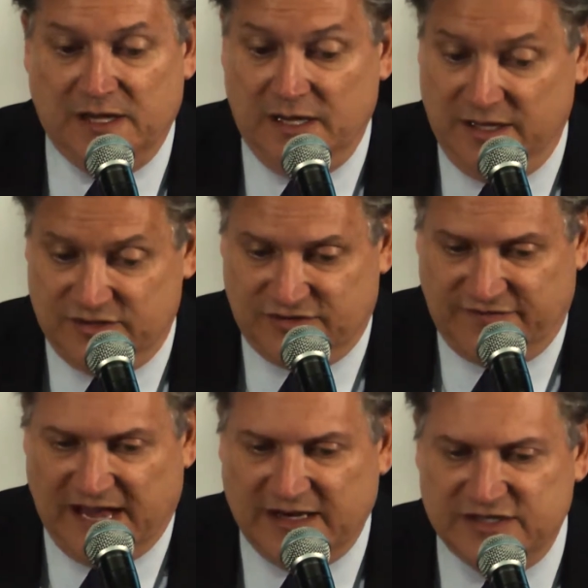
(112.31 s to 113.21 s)
It is the
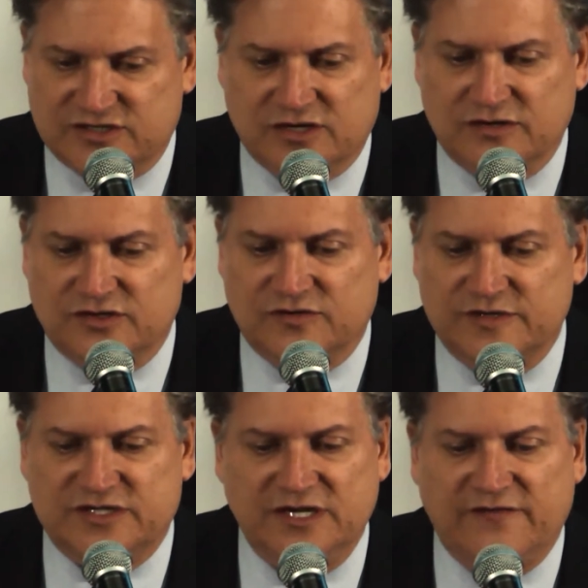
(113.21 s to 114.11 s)
Valley's turn to
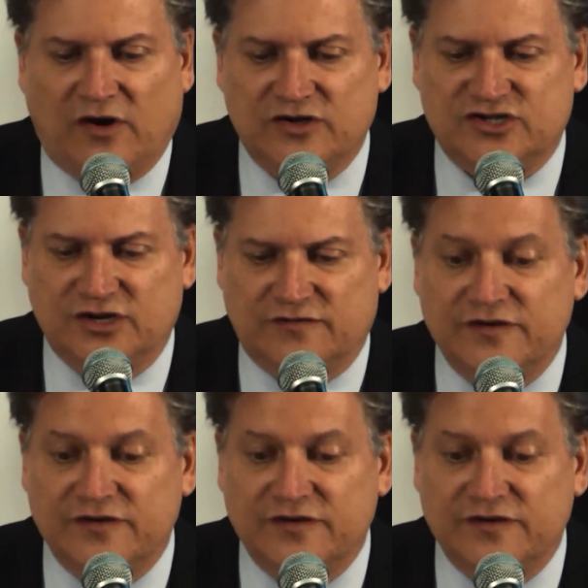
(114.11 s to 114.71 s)
receive our share of